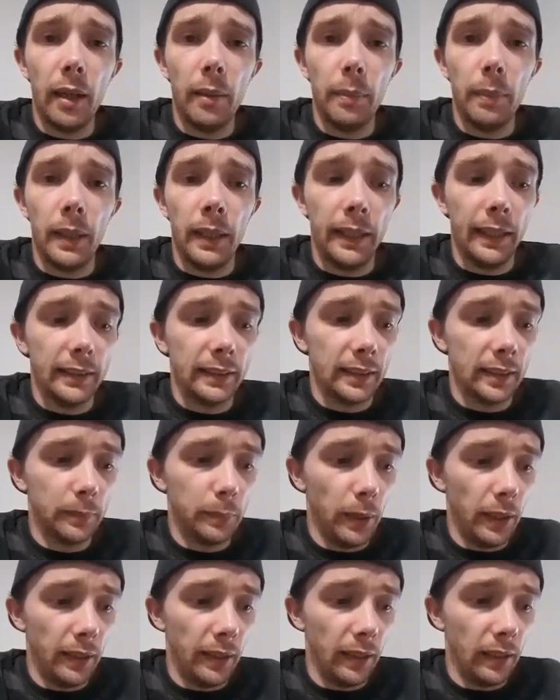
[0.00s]
up and against the
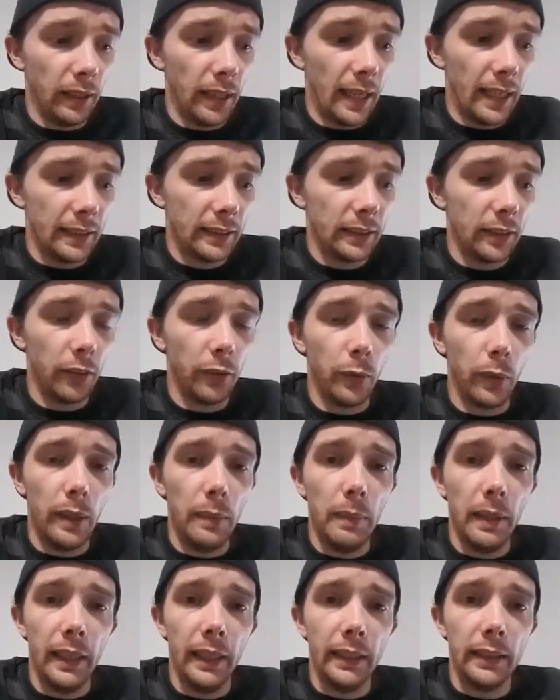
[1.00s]
spread in their last
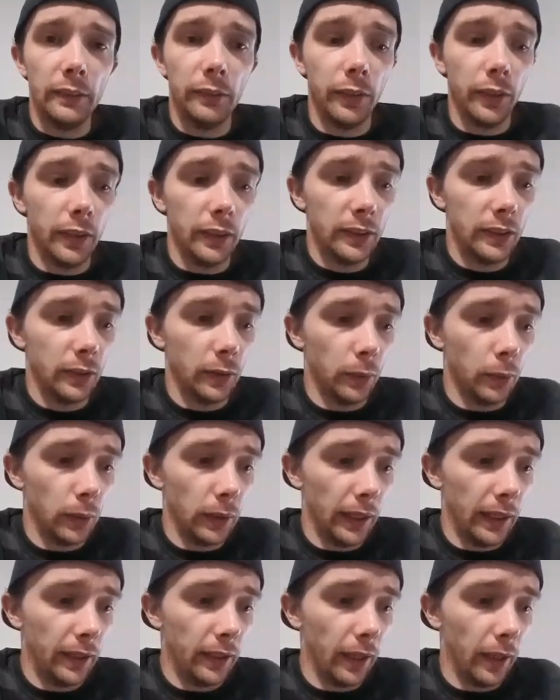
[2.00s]
three meetings versus
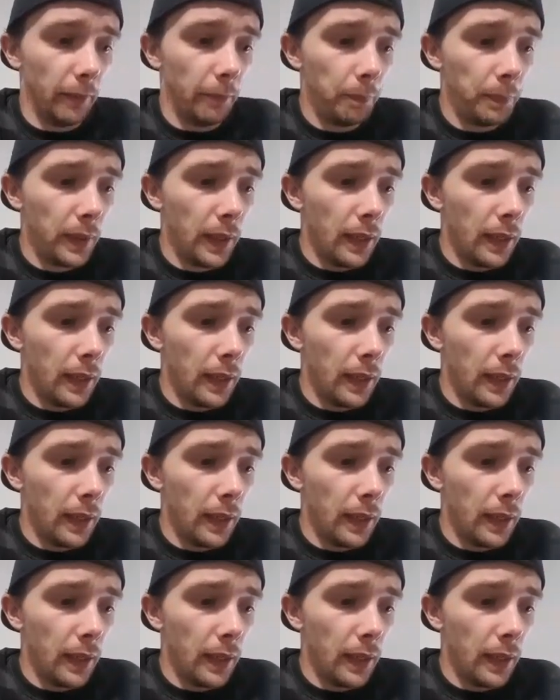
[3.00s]
Orlando.